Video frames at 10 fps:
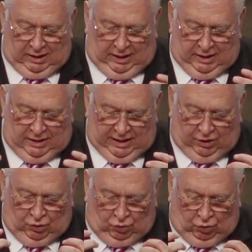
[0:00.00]
and
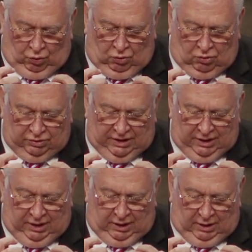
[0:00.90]
they curled,
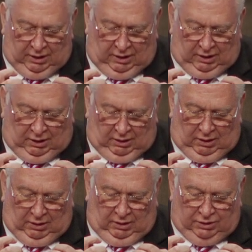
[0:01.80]
and
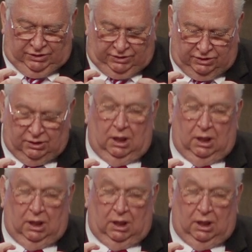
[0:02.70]
she